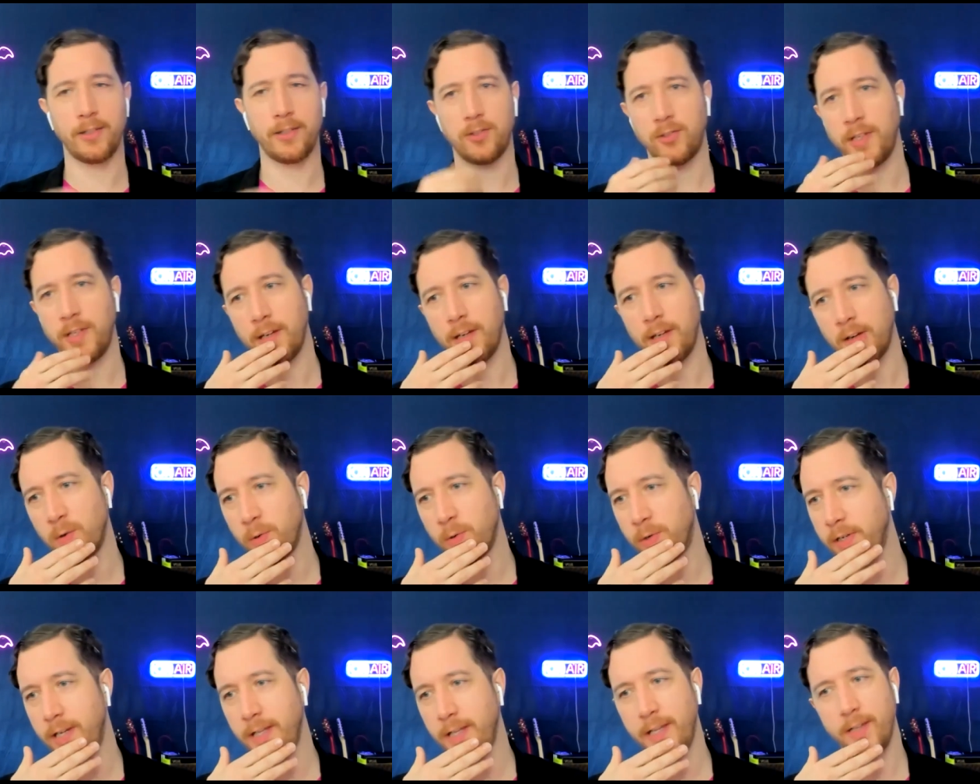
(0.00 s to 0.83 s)
could see
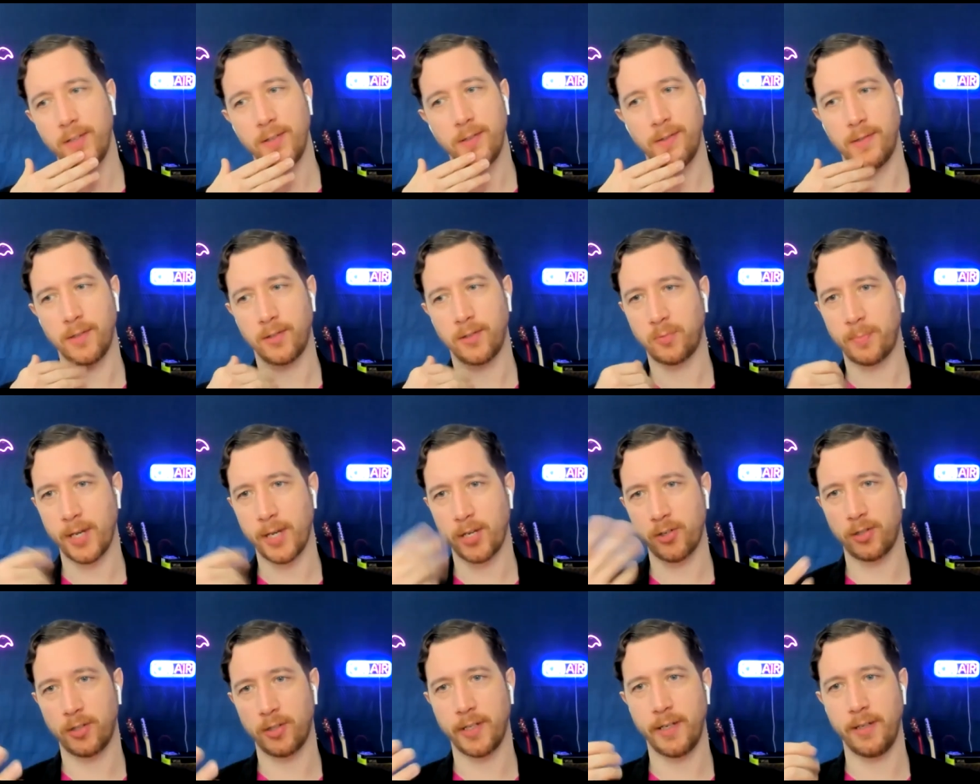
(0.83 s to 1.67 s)
OAK-D,
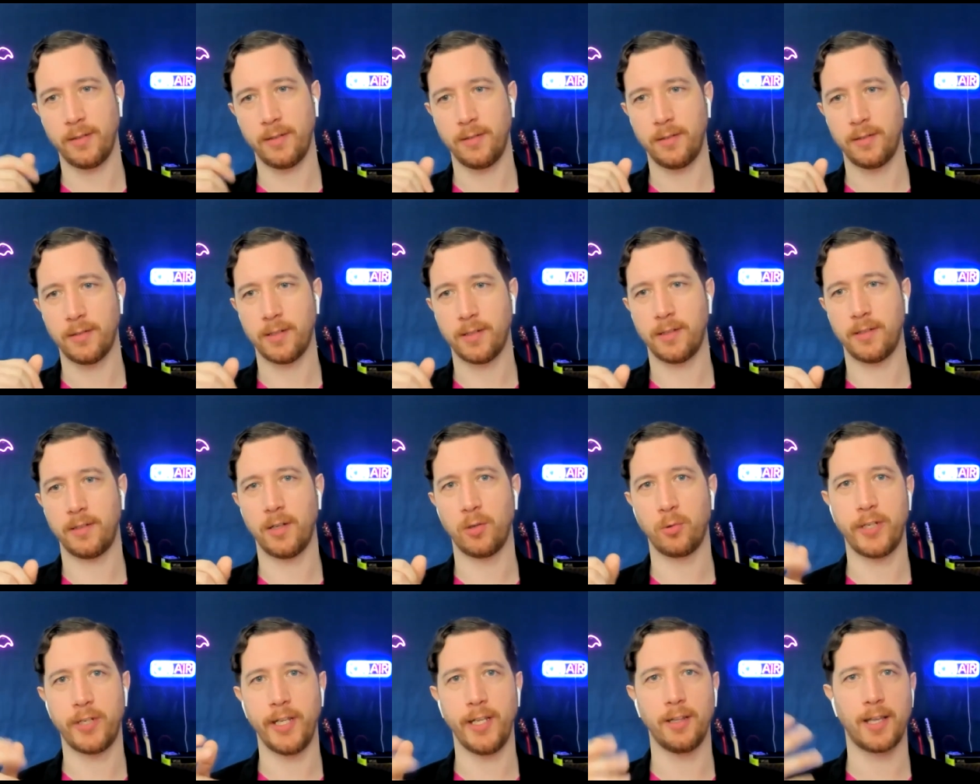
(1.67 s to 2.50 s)
especially an
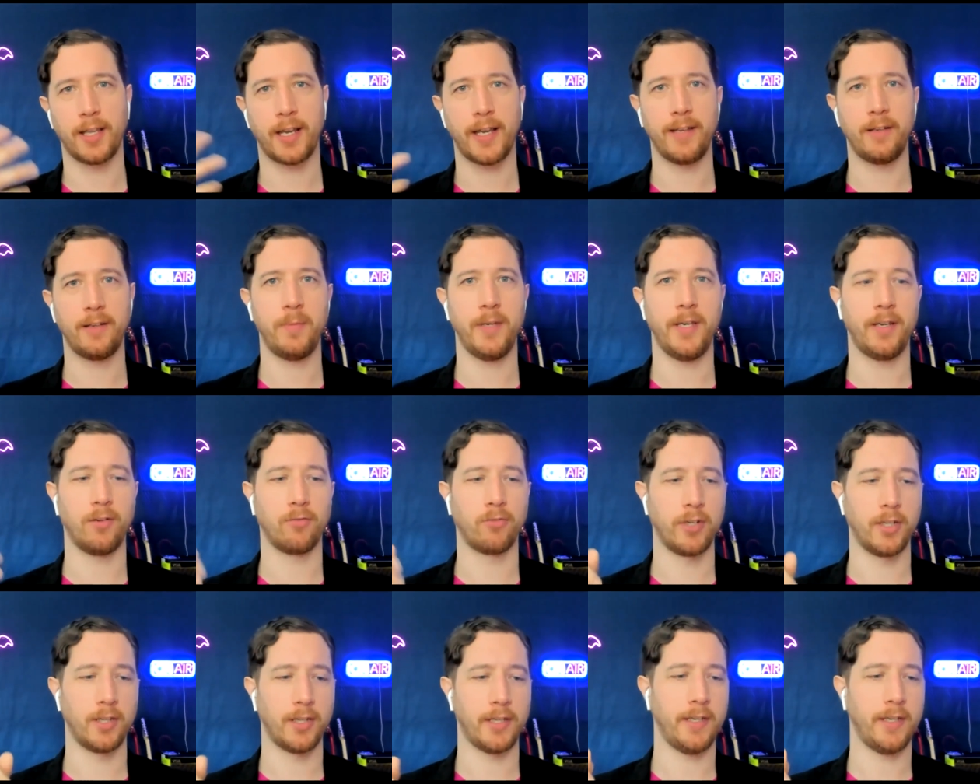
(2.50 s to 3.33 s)
OAK-D Lite,
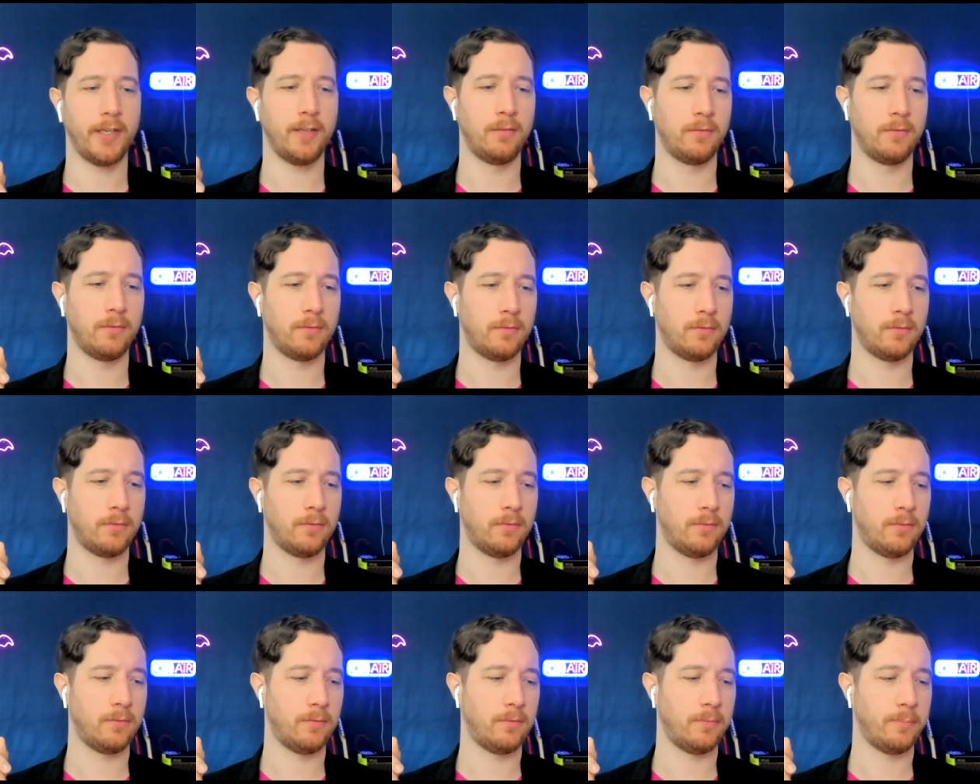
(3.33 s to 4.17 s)
being really
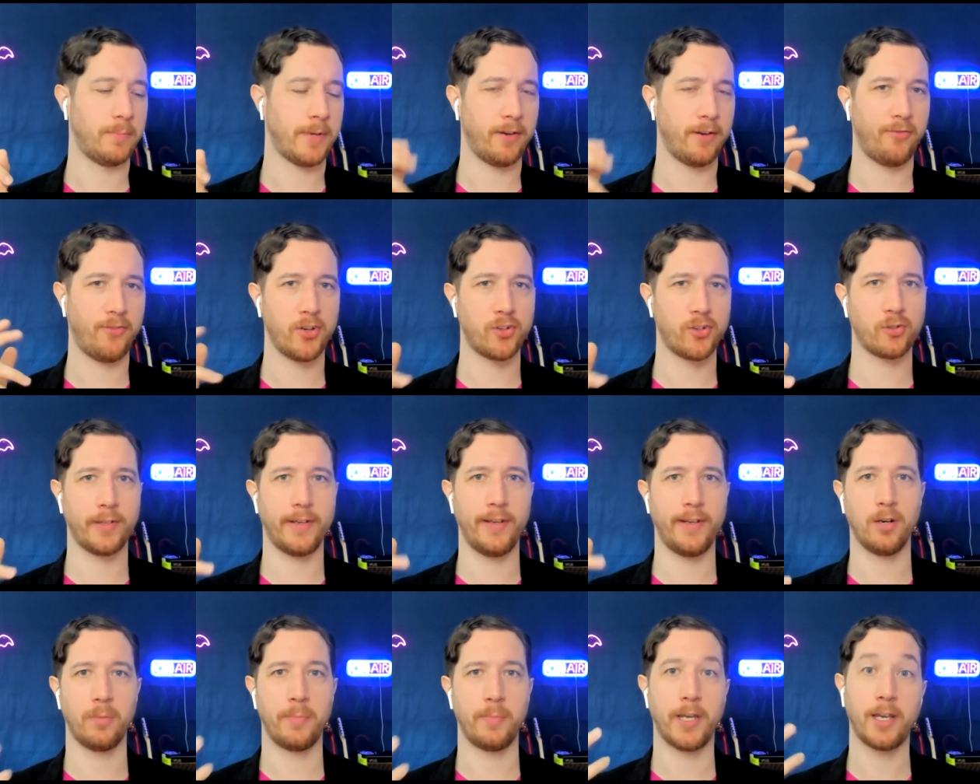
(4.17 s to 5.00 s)
beneficial
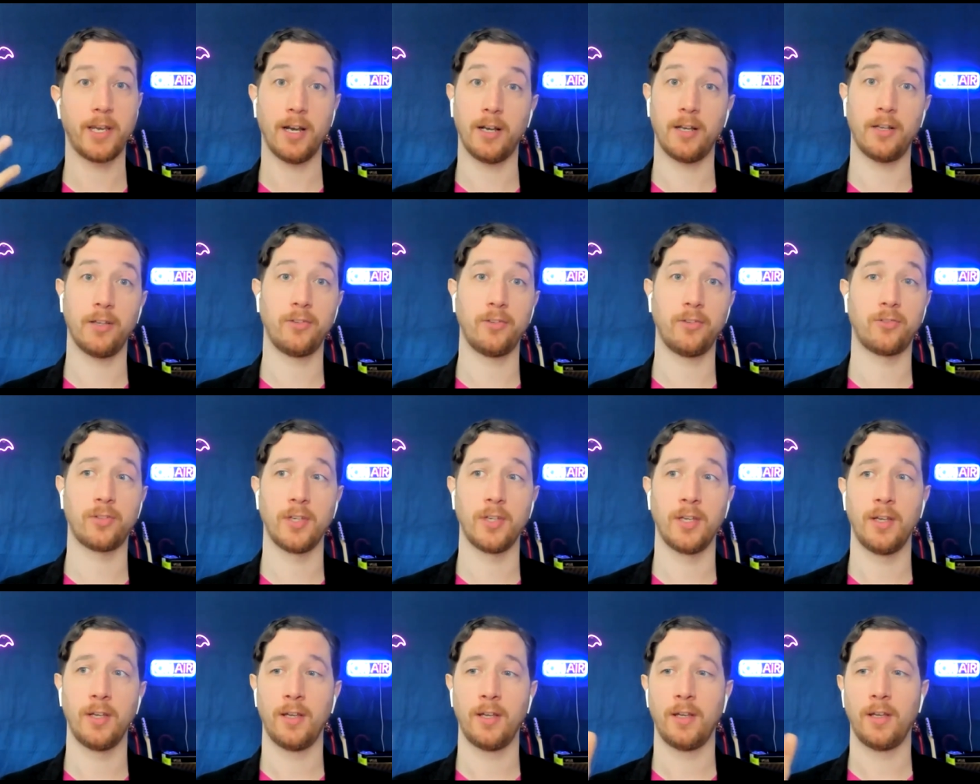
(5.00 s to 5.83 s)
here
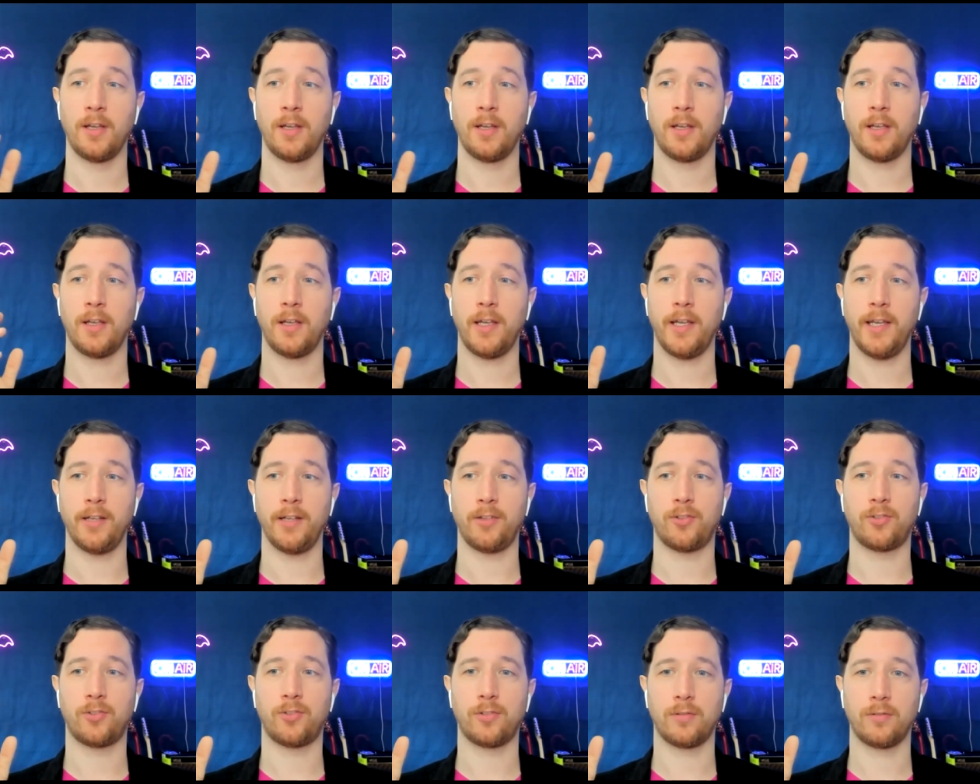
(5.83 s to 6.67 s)
because
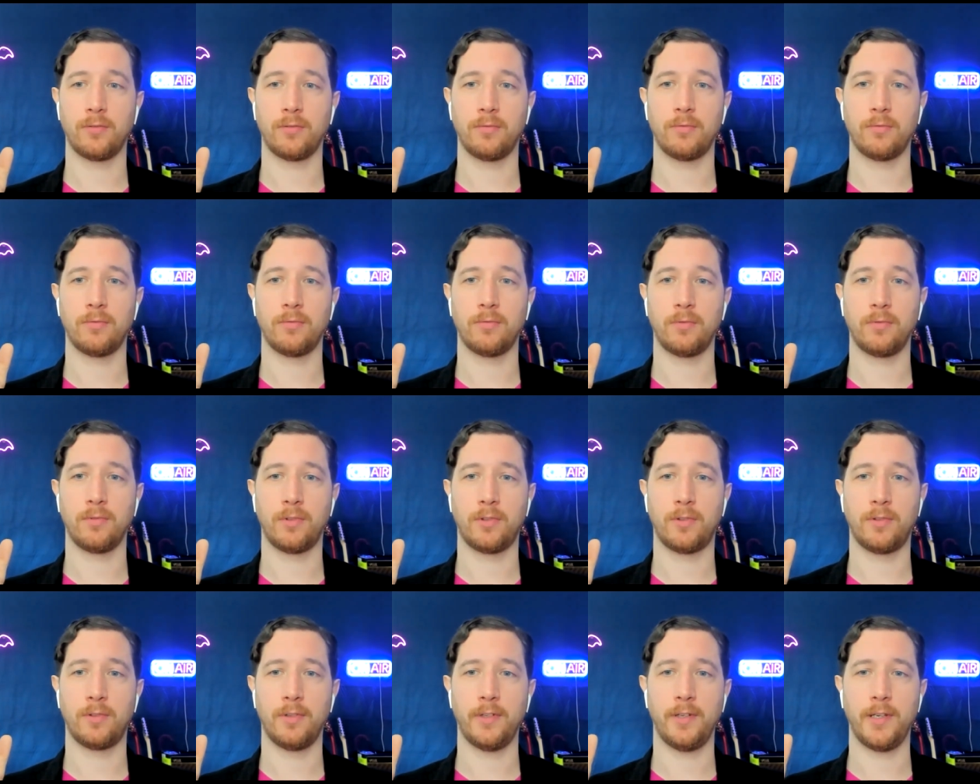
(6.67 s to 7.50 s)
it's
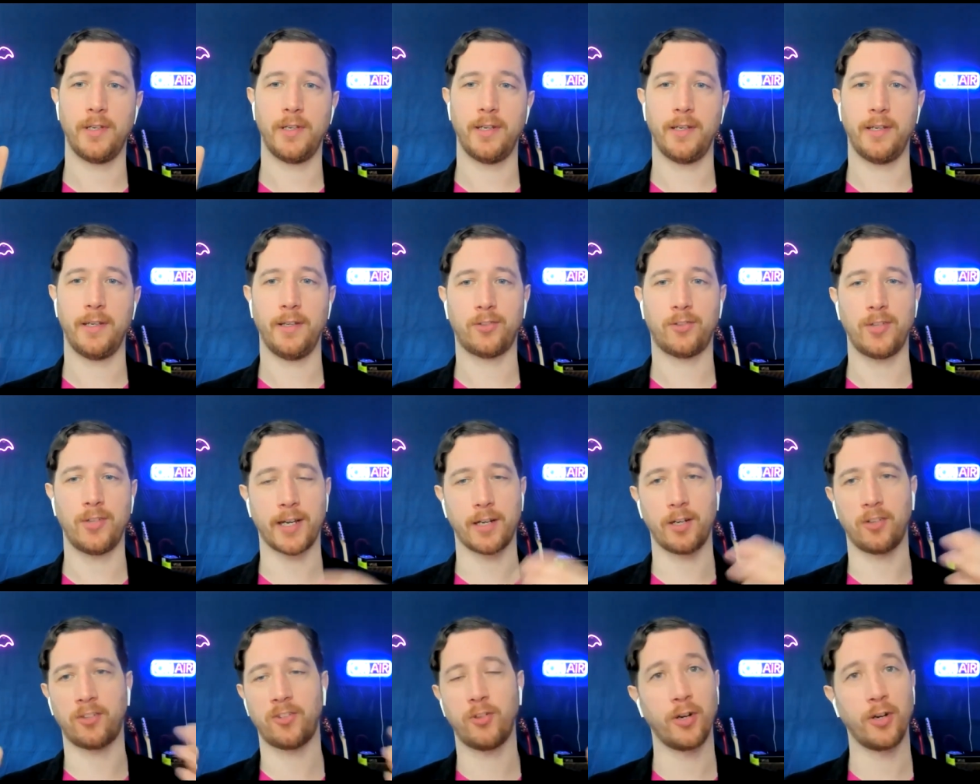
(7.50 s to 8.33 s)

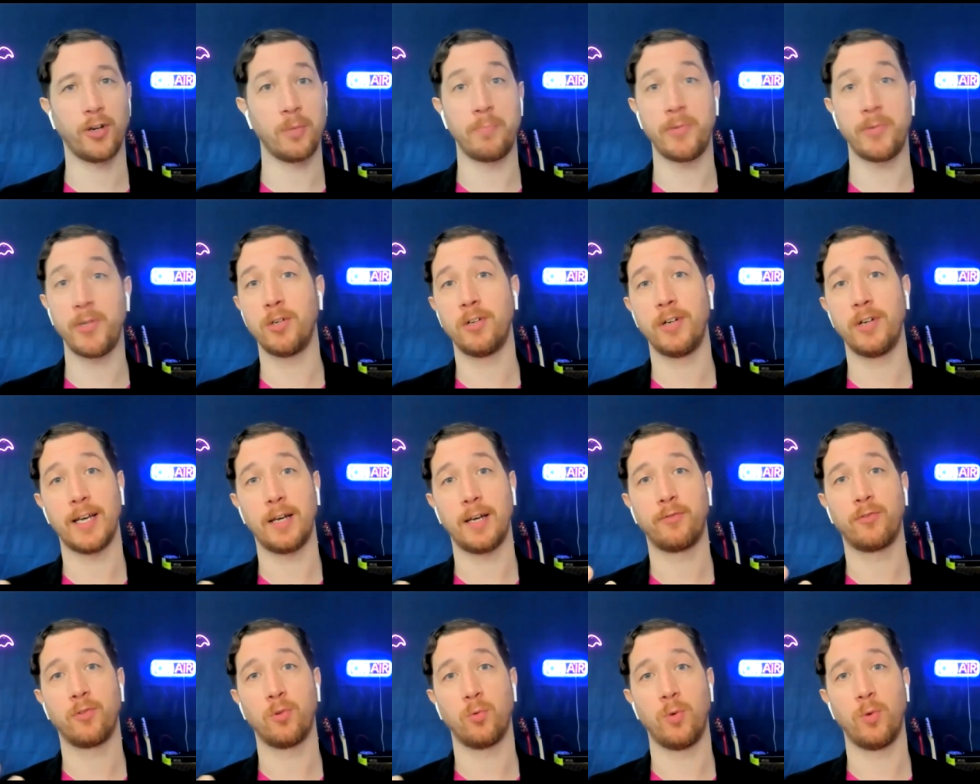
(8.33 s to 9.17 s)
not going to slow your computer
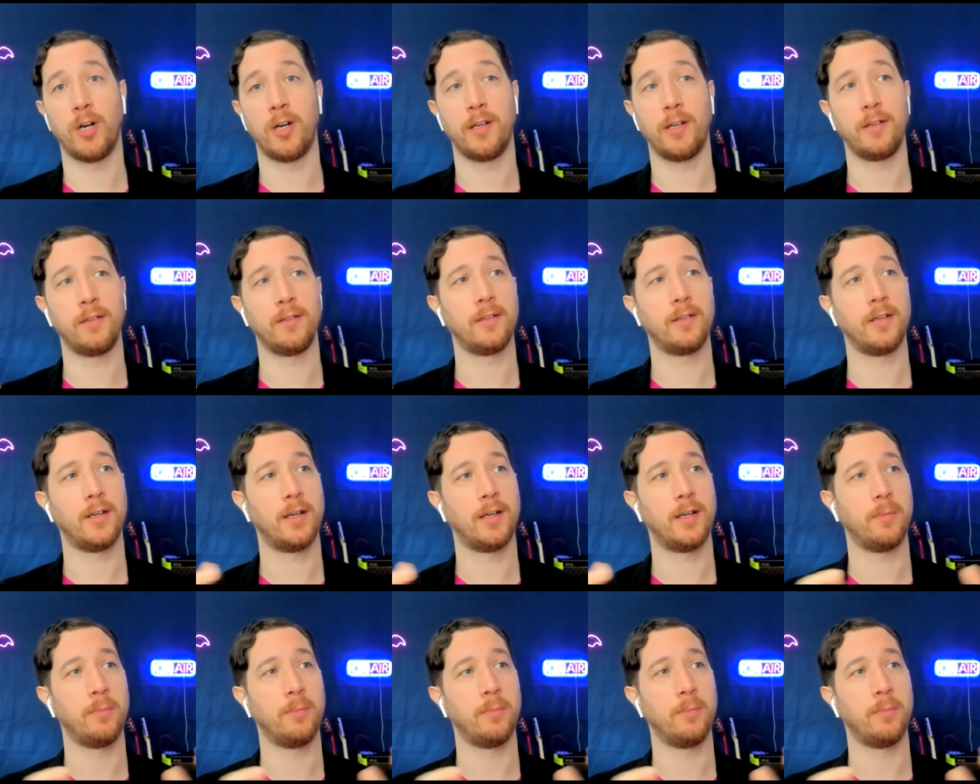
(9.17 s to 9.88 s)
down for one.